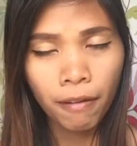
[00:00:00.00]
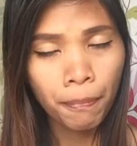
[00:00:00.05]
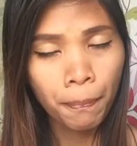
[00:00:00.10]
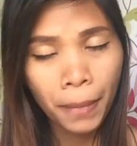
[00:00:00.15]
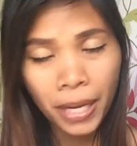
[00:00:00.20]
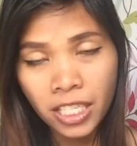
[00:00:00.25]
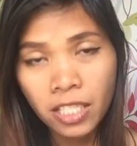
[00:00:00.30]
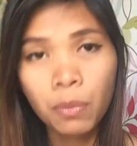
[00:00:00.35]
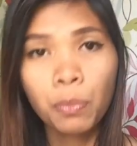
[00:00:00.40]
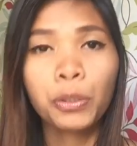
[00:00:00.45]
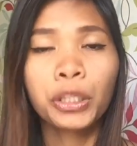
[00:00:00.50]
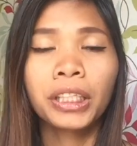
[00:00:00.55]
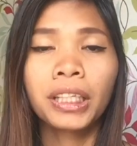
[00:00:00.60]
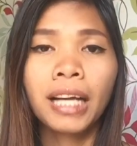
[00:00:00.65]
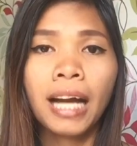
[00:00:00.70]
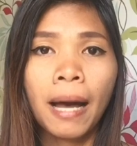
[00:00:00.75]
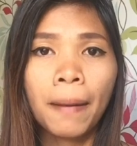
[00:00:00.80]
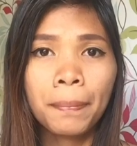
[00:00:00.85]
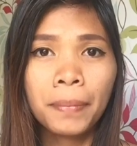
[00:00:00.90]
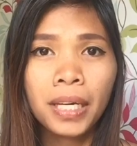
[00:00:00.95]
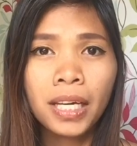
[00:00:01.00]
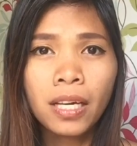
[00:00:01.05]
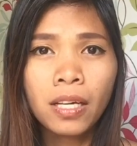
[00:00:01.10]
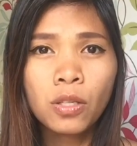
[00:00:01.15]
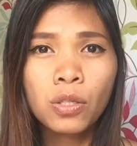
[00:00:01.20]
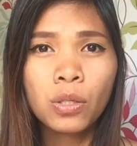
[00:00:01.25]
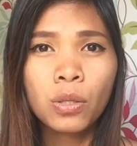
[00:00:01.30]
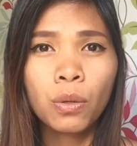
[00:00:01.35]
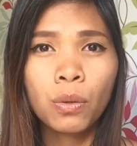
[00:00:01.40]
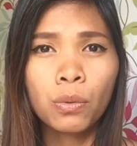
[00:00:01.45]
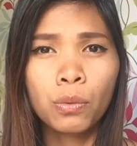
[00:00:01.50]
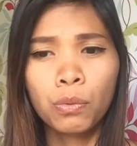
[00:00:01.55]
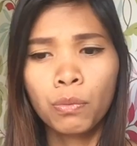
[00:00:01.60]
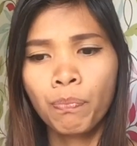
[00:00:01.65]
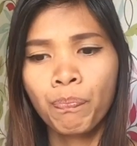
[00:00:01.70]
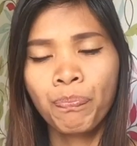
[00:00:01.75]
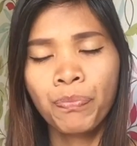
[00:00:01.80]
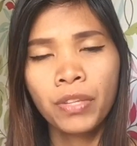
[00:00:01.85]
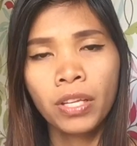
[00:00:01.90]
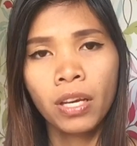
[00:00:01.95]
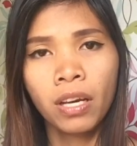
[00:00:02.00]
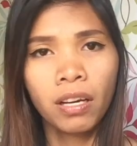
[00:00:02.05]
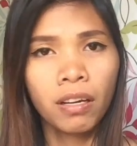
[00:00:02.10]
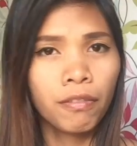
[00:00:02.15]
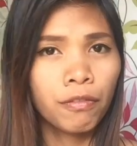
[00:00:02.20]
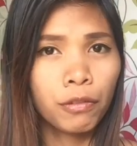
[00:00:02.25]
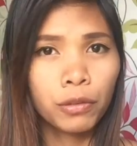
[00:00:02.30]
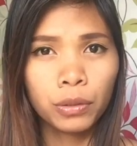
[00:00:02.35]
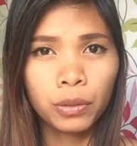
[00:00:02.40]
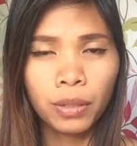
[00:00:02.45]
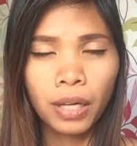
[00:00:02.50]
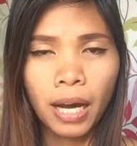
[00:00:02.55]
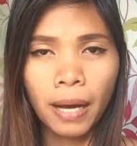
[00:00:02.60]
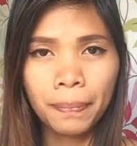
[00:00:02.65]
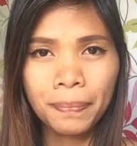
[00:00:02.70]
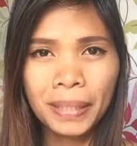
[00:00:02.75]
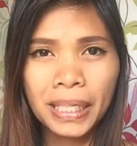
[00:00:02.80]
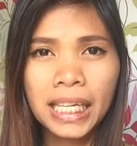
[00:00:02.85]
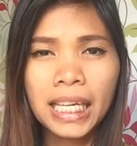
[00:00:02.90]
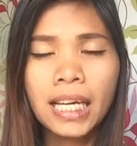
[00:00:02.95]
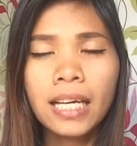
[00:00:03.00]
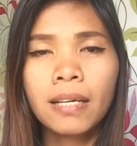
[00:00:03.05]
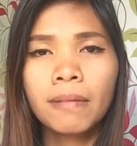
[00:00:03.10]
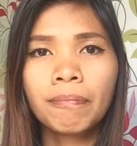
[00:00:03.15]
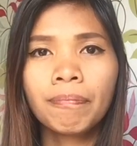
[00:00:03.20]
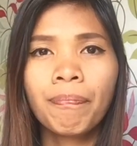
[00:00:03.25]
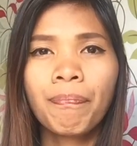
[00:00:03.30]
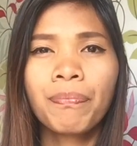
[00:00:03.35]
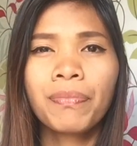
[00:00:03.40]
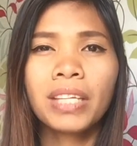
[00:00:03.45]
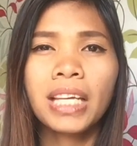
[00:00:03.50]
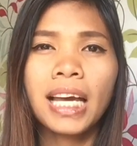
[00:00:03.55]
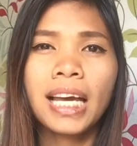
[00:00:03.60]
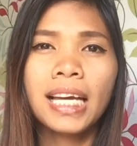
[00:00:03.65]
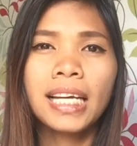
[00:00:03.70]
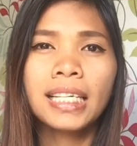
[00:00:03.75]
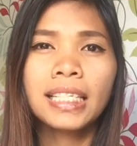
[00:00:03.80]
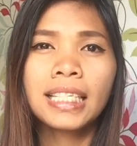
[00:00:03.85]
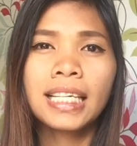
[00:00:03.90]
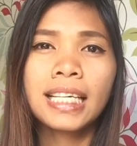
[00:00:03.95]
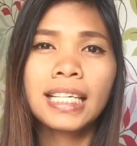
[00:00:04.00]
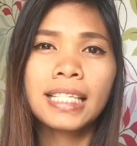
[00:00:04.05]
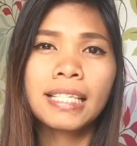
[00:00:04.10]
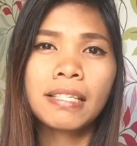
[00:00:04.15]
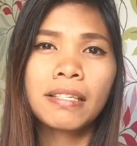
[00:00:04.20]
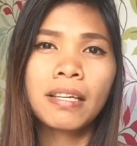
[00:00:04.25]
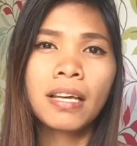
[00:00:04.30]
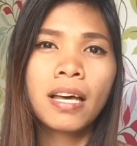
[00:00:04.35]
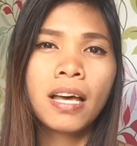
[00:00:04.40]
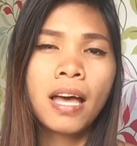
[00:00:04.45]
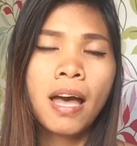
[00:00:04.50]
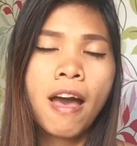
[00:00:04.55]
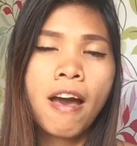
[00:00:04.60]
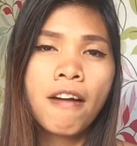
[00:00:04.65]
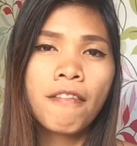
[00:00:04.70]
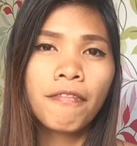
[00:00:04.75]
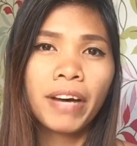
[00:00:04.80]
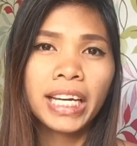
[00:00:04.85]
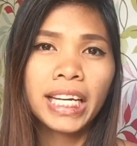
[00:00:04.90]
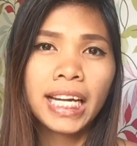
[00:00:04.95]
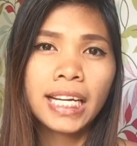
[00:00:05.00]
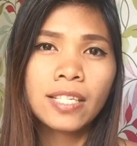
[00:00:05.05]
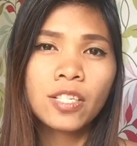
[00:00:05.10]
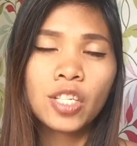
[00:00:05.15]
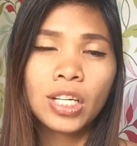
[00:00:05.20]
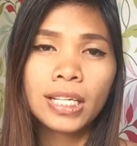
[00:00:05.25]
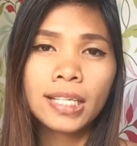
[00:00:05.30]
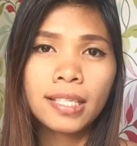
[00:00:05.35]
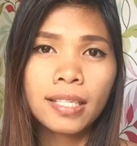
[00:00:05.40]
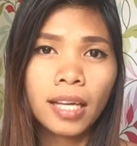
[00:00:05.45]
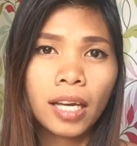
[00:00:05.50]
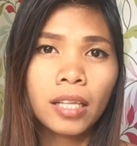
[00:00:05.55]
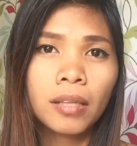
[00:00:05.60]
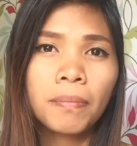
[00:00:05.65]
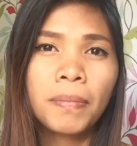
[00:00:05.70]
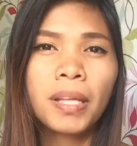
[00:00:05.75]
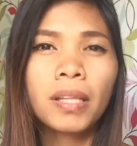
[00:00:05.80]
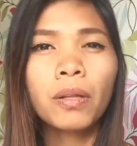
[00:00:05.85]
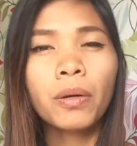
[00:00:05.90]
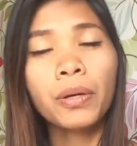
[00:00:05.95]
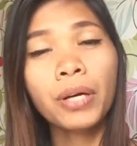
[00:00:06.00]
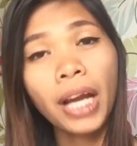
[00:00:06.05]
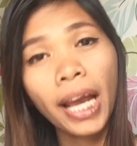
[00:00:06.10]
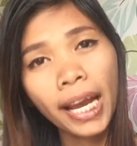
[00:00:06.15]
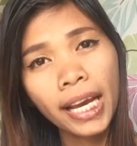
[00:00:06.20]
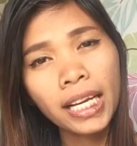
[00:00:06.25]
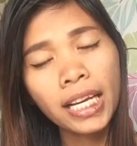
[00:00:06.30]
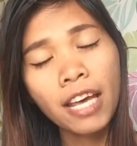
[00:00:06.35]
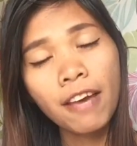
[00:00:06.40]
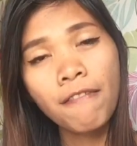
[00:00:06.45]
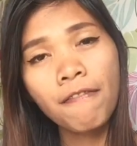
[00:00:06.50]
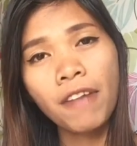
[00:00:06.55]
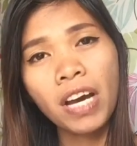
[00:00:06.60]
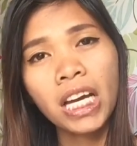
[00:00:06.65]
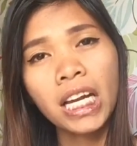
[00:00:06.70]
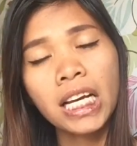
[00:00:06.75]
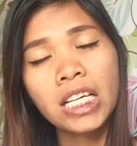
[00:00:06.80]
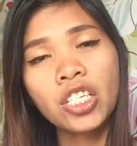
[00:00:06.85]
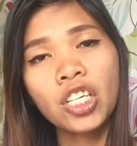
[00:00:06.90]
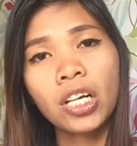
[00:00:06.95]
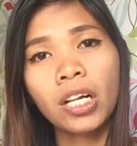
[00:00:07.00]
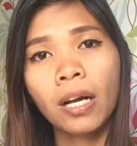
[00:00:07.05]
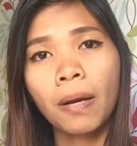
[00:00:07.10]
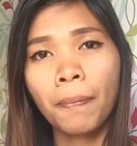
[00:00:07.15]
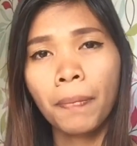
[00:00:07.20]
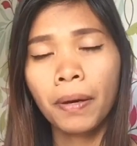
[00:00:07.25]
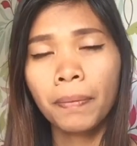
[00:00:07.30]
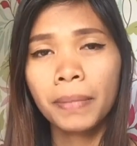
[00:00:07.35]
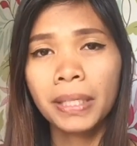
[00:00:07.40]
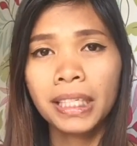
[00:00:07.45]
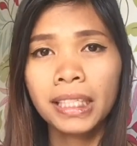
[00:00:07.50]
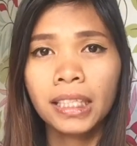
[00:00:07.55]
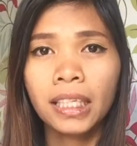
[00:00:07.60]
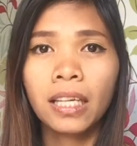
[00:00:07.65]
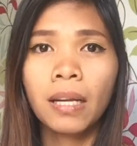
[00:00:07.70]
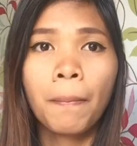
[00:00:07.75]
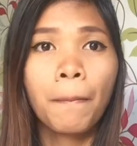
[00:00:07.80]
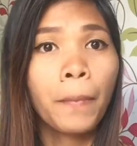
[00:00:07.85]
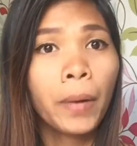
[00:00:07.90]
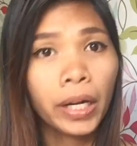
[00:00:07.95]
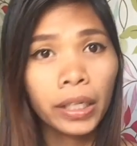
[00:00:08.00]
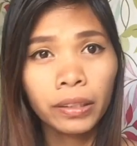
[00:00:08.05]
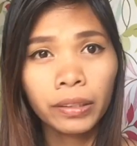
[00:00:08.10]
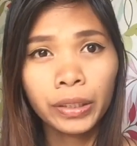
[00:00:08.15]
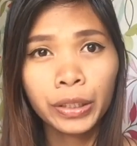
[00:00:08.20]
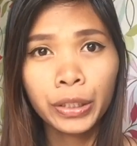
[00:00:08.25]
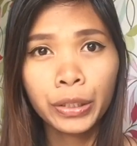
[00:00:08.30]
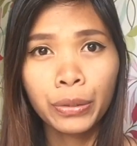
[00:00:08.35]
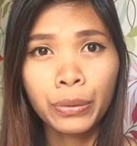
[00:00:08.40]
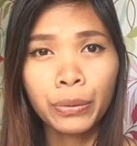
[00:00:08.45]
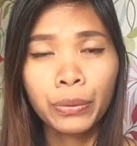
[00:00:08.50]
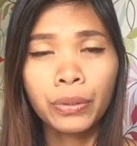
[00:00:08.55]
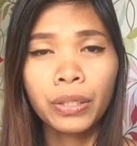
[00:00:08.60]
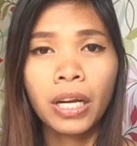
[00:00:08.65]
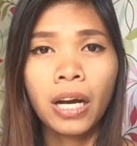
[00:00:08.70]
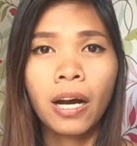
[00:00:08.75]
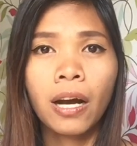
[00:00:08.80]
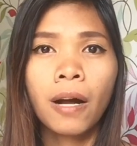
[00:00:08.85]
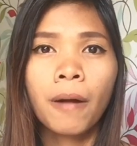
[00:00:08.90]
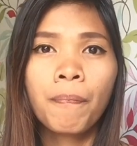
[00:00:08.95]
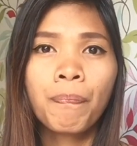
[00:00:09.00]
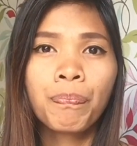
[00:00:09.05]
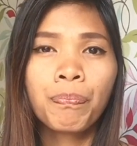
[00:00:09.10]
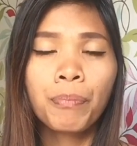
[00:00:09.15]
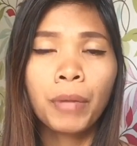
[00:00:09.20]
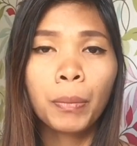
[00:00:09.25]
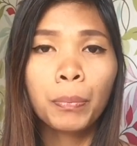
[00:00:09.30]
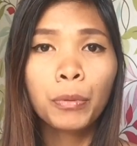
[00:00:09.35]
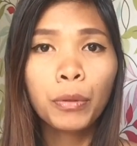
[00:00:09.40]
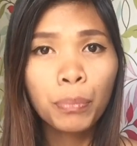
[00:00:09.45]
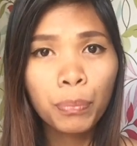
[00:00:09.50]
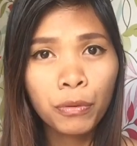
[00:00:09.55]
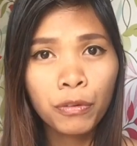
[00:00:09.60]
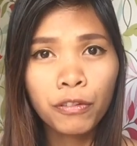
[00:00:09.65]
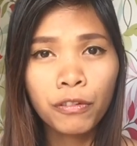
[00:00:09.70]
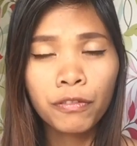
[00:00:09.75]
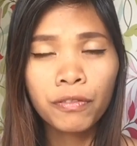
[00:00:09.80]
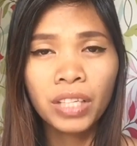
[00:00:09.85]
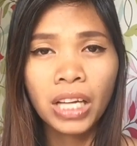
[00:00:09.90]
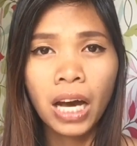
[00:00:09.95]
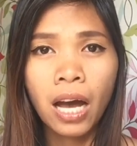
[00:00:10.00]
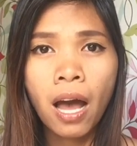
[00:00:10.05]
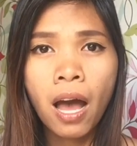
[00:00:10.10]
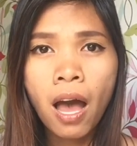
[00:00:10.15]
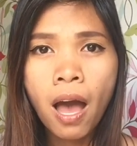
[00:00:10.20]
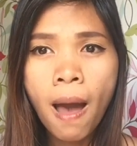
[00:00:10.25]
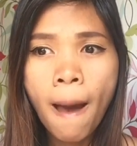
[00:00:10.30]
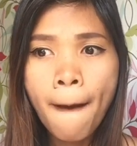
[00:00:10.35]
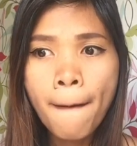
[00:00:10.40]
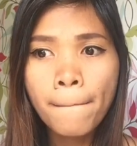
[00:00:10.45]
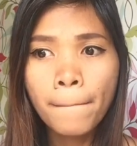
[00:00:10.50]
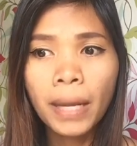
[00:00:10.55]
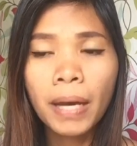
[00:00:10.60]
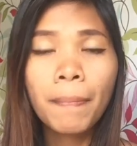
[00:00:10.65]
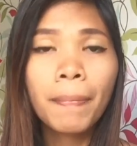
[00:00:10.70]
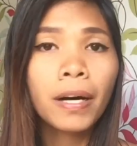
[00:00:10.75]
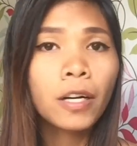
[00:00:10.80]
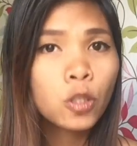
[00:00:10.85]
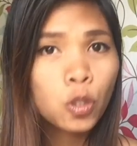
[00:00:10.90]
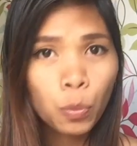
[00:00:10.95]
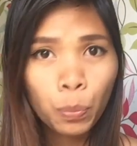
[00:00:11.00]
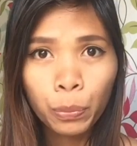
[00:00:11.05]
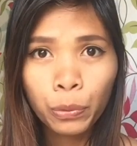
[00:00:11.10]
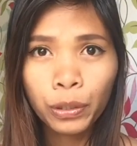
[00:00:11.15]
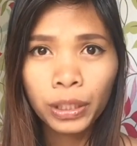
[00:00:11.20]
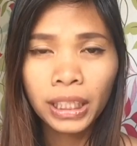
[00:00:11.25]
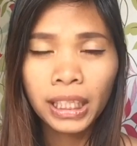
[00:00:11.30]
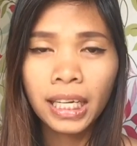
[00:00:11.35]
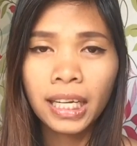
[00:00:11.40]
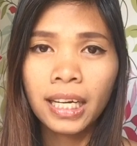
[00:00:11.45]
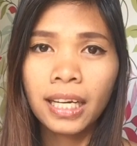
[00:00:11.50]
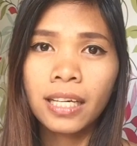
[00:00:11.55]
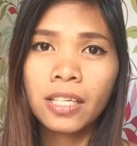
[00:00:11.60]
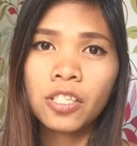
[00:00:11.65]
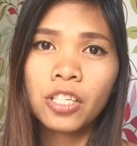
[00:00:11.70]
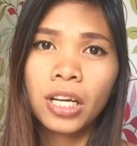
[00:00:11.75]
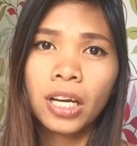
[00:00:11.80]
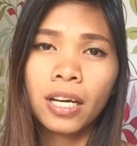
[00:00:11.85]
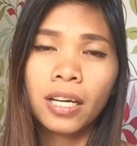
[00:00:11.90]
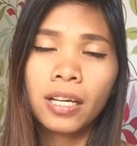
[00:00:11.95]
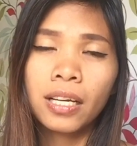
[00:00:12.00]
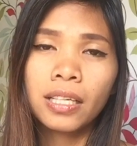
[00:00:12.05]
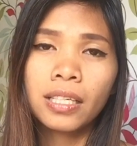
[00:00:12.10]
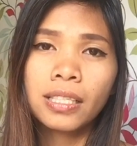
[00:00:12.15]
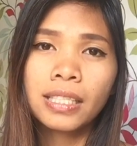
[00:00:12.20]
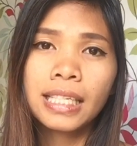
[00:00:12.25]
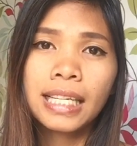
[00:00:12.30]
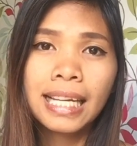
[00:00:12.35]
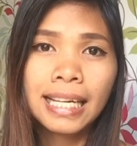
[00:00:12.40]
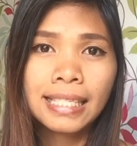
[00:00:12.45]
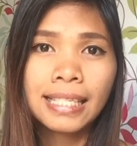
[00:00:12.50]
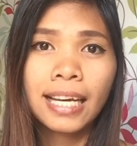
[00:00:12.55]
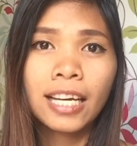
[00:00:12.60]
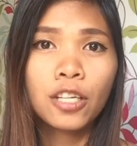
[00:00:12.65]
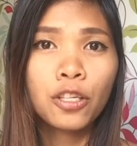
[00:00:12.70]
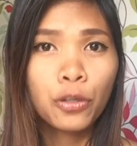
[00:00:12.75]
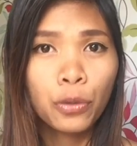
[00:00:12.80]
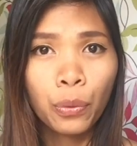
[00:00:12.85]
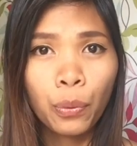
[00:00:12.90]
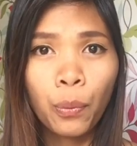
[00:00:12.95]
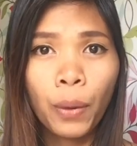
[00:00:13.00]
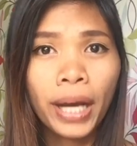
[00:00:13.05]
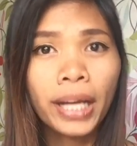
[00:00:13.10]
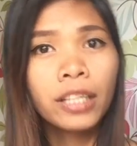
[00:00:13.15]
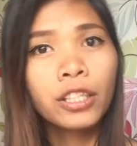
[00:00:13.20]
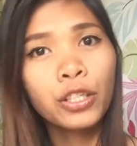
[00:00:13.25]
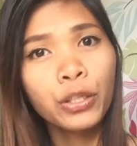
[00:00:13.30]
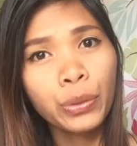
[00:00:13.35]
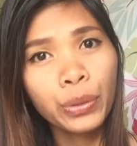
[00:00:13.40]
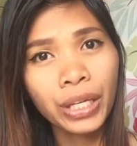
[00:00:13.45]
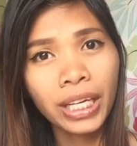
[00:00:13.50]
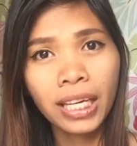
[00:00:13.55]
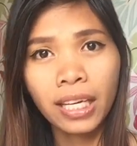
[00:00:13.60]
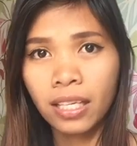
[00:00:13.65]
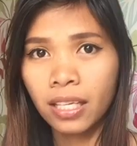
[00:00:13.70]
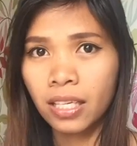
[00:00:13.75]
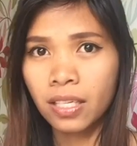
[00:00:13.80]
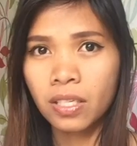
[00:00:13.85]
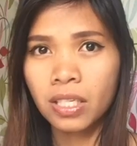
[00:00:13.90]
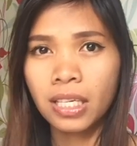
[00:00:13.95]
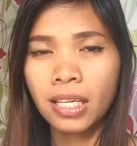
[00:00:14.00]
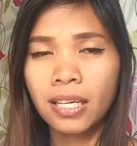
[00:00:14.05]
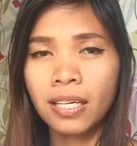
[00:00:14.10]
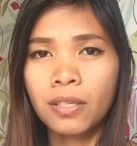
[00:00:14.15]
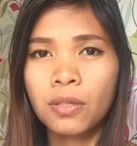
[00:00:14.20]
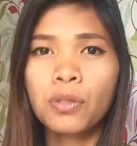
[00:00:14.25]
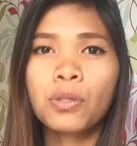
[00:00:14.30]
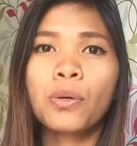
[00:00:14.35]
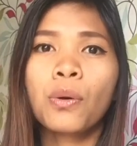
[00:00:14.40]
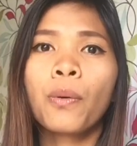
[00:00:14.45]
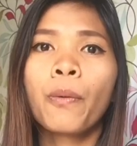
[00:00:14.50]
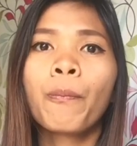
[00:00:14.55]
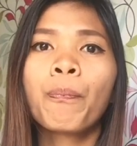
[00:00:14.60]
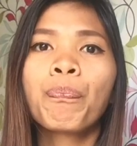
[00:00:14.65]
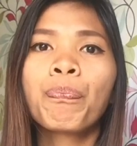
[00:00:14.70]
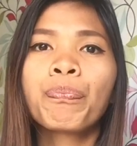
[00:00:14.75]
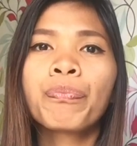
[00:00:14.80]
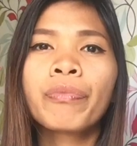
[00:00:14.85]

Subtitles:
passport copy, so photocopy, and his financial statement or any financial capability ng partner nyo na magpo-prove na may pang-support talaga siya, sila sa inyo while you're in New Zealand. So